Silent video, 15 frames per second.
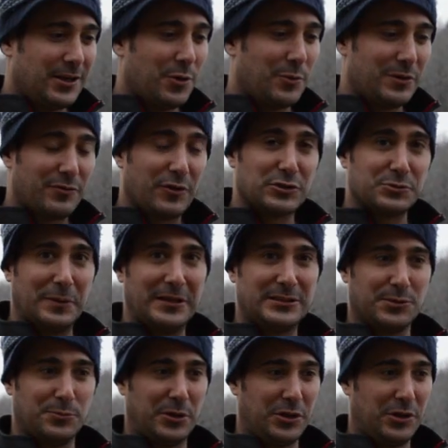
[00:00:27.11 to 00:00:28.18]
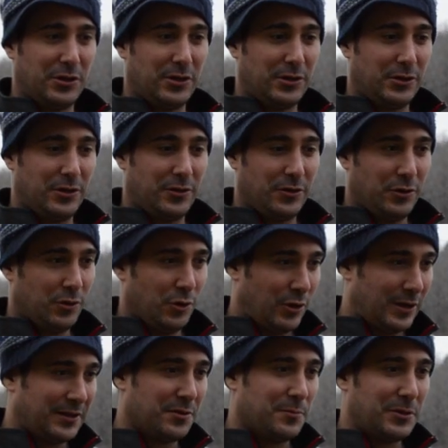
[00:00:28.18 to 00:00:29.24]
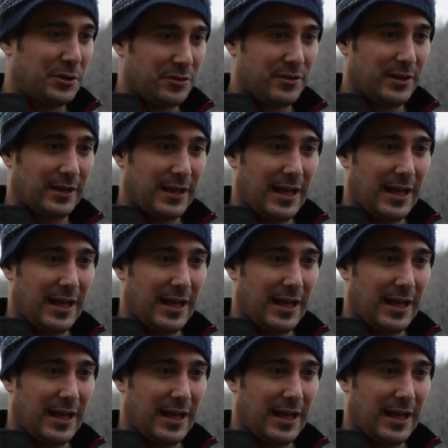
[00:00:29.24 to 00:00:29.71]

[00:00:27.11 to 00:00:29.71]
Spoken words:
You know, when you first meet someone, you look at them and you think,